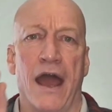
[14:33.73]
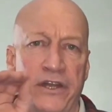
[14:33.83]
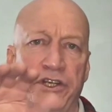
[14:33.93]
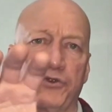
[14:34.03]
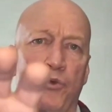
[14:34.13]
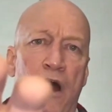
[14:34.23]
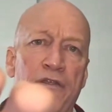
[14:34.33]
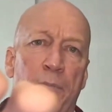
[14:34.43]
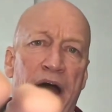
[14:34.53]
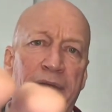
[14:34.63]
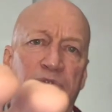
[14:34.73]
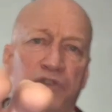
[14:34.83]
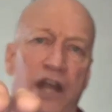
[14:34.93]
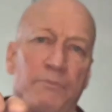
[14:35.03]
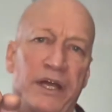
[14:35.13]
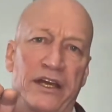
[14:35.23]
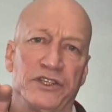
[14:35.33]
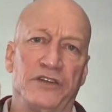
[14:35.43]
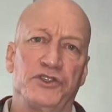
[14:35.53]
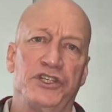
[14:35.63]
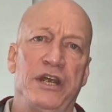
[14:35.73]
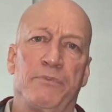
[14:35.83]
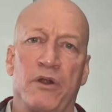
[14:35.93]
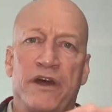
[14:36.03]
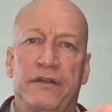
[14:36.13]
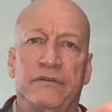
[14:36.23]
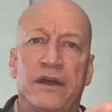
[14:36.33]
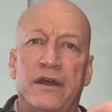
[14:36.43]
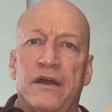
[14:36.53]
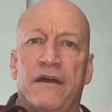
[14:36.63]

and then just run the pipe straight, because that's cheaper than